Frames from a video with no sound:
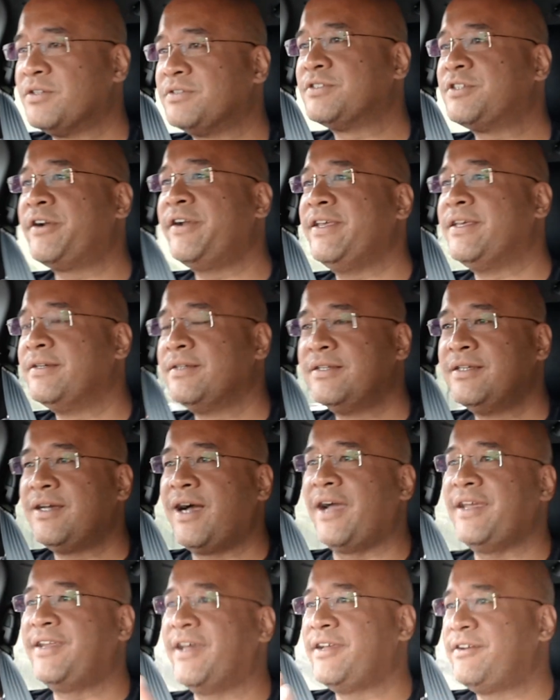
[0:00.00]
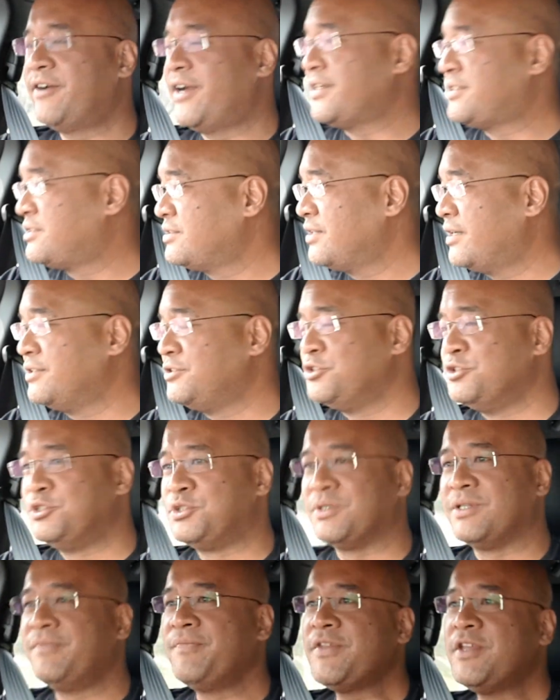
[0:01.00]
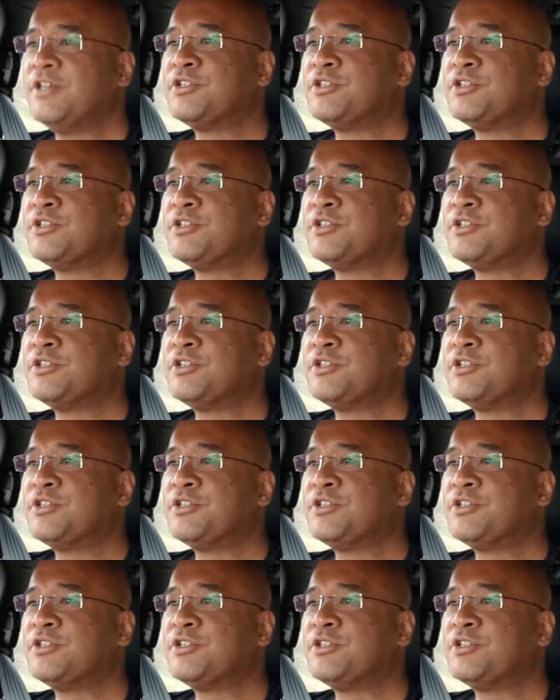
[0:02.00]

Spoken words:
Sorry, I digress as usual.